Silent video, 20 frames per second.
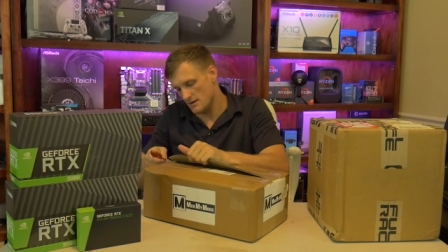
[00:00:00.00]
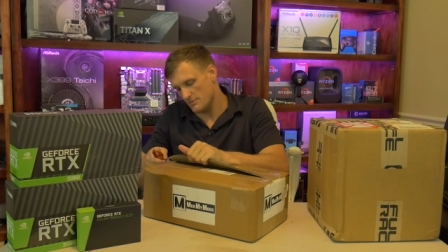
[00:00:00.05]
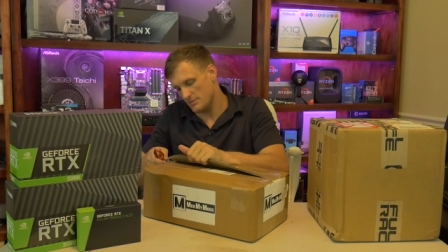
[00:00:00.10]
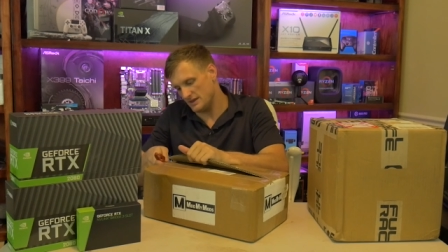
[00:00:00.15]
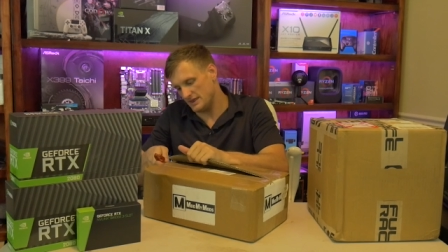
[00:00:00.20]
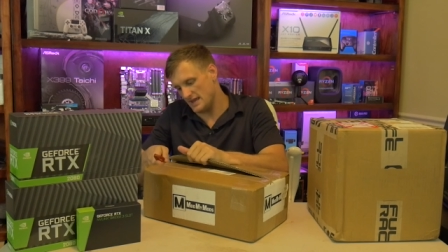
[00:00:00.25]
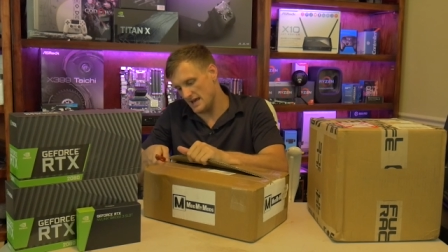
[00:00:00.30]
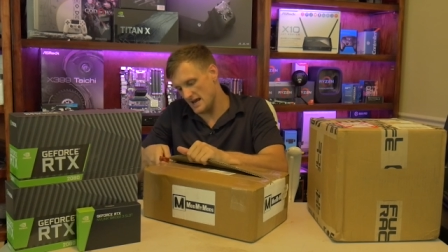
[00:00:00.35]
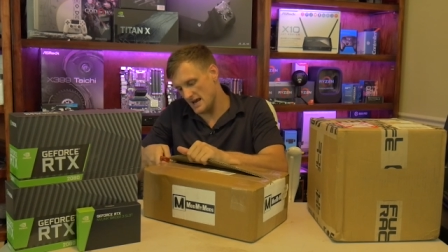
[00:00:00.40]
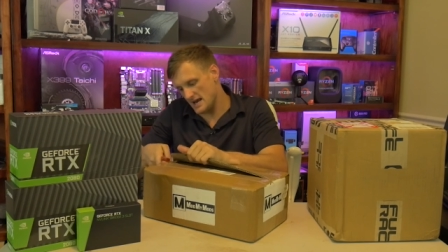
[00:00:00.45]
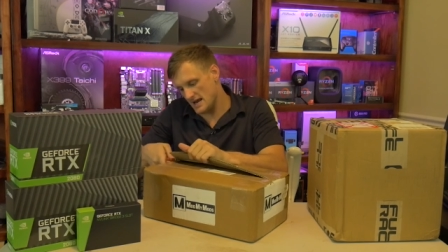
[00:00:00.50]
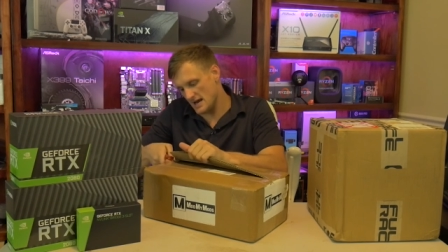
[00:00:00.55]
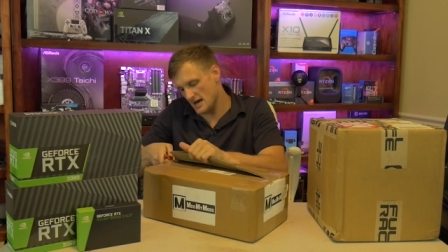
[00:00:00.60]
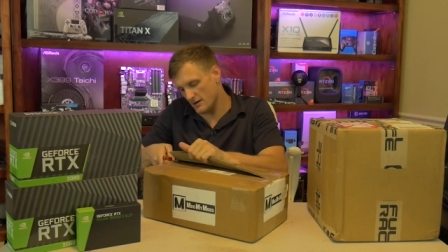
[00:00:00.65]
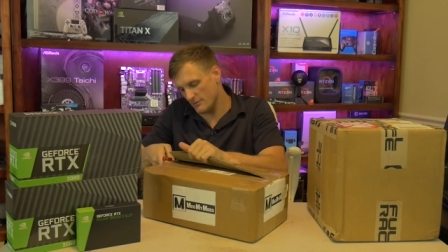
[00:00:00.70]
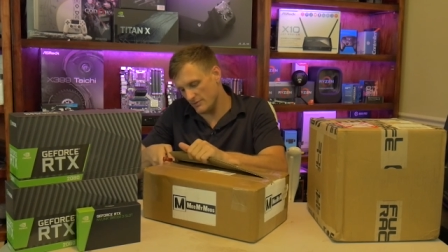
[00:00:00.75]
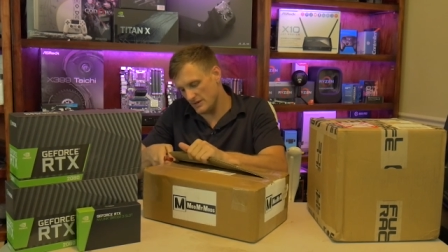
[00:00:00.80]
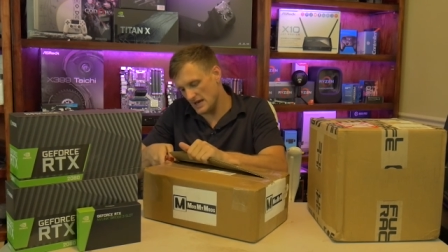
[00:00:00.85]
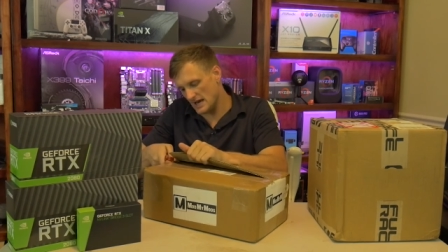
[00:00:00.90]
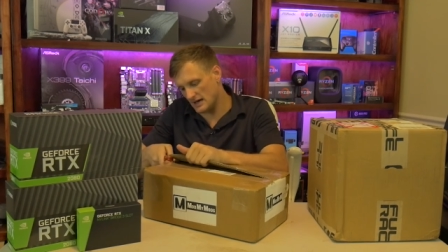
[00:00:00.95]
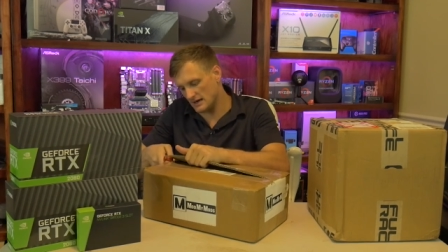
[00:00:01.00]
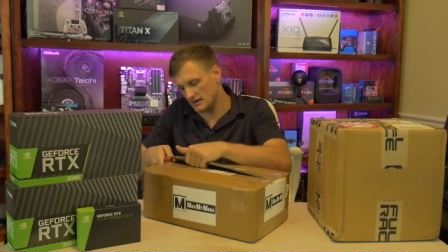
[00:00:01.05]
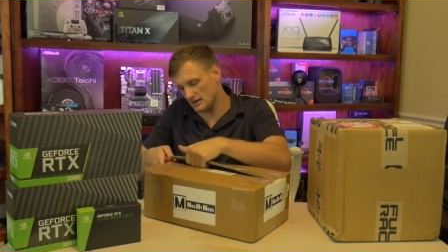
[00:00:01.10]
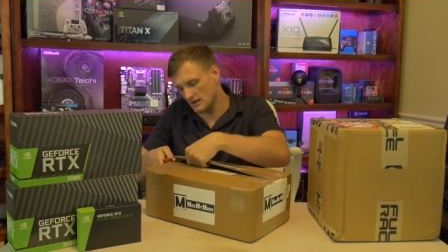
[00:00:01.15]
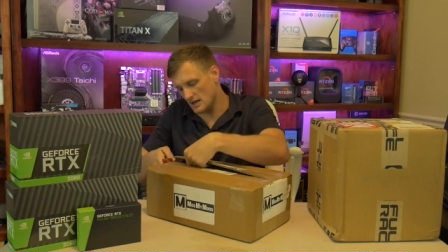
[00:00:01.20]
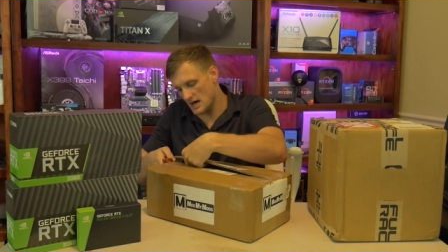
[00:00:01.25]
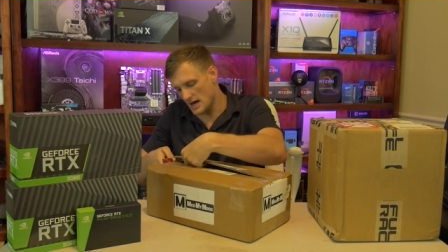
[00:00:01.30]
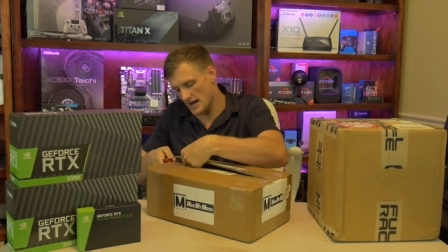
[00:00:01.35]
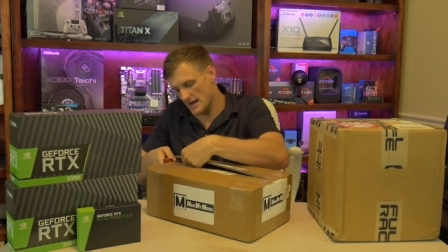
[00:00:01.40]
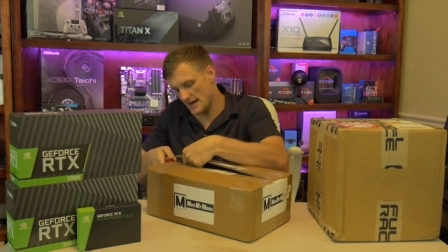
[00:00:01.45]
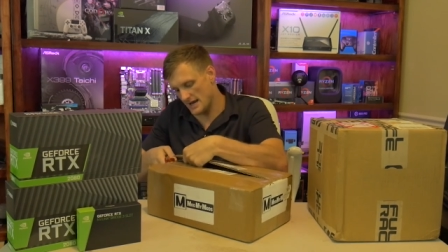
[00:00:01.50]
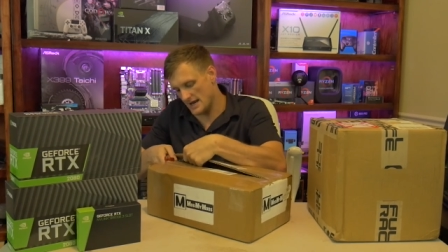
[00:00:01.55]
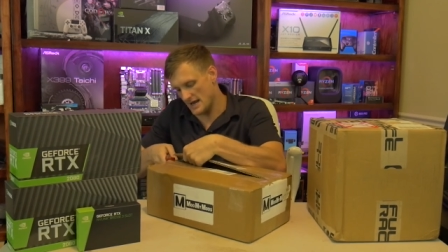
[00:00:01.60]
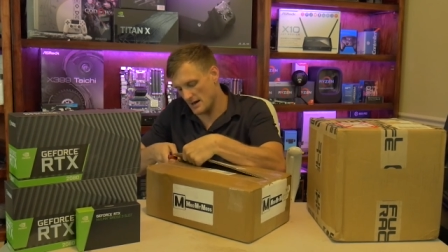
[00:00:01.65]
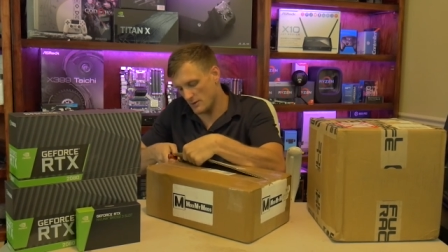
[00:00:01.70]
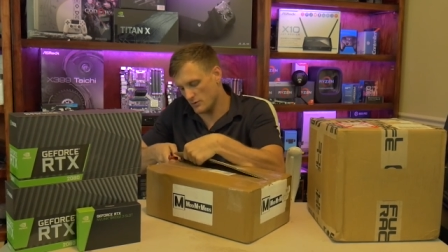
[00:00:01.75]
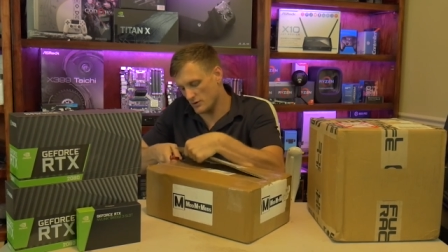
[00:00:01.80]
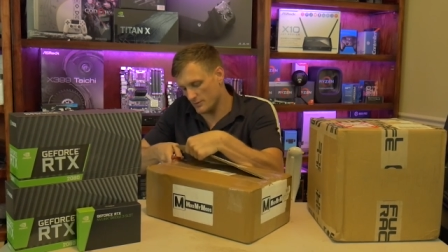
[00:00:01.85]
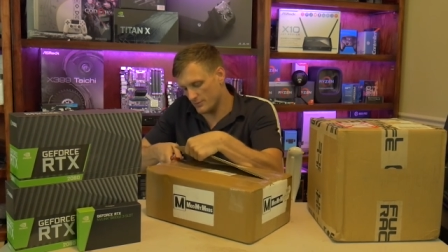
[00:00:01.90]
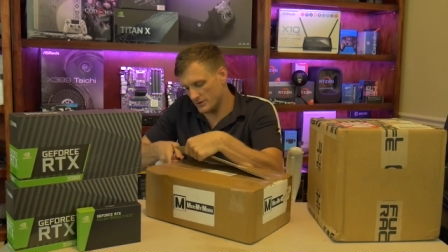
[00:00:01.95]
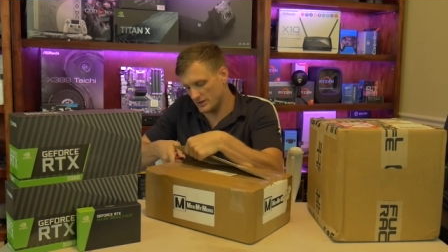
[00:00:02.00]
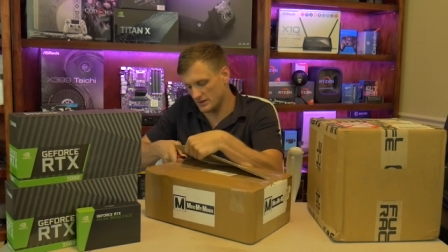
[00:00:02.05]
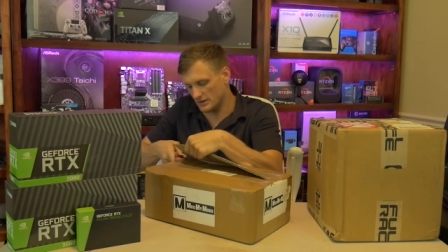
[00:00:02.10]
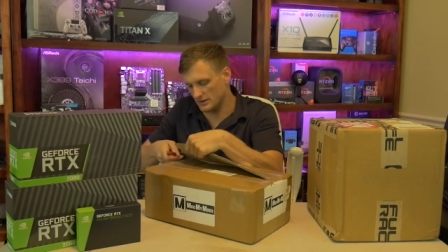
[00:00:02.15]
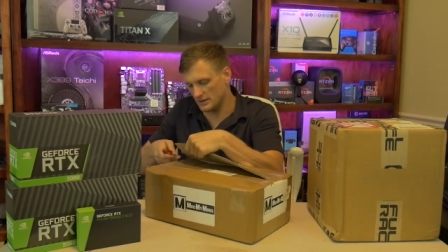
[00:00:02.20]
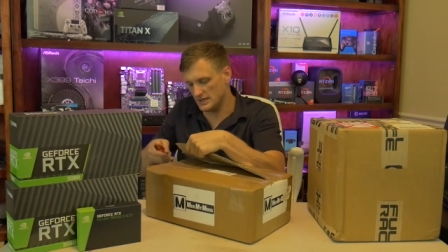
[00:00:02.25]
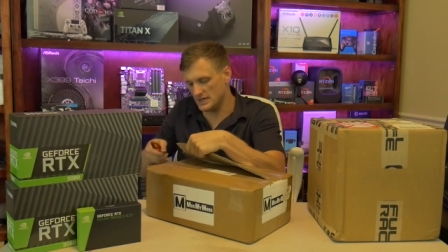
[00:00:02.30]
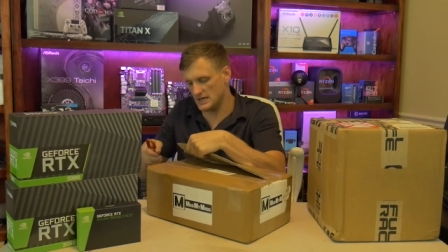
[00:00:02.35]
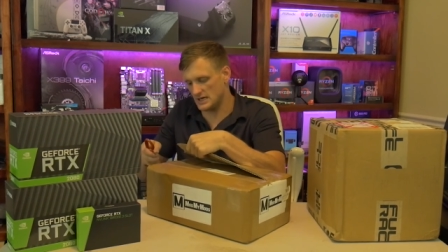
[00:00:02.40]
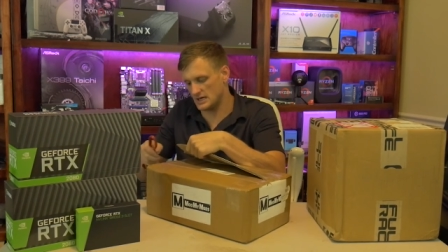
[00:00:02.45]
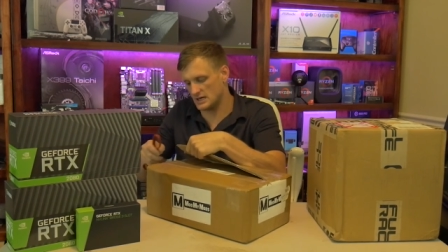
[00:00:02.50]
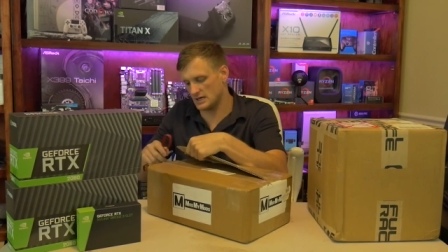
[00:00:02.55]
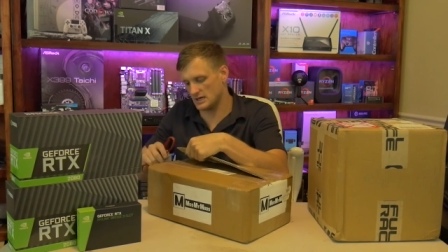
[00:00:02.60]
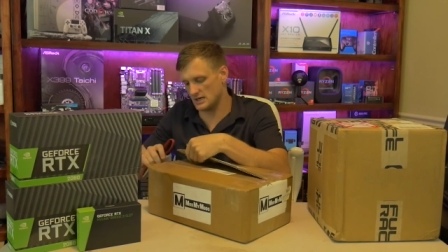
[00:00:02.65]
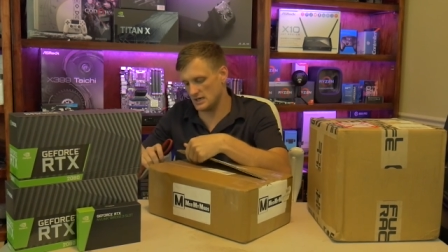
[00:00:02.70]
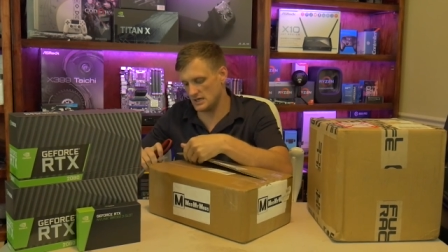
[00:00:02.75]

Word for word: but they help me out a lot and I will put a link